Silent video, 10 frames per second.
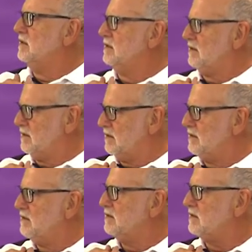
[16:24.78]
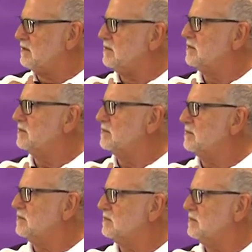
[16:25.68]

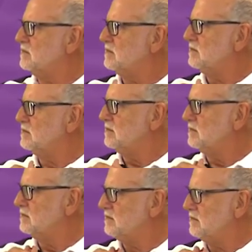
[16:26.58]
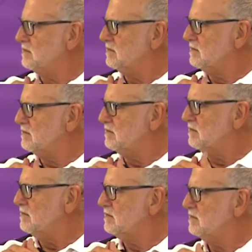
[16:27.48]

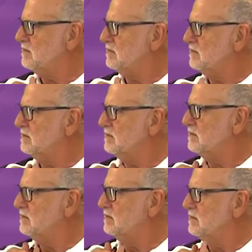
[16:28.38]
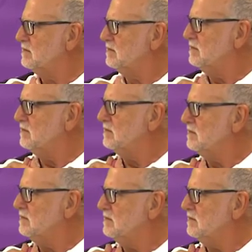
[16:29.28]

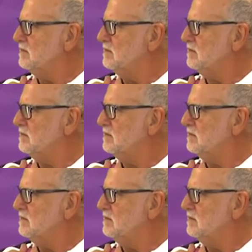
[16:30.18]
This person isn't speaking.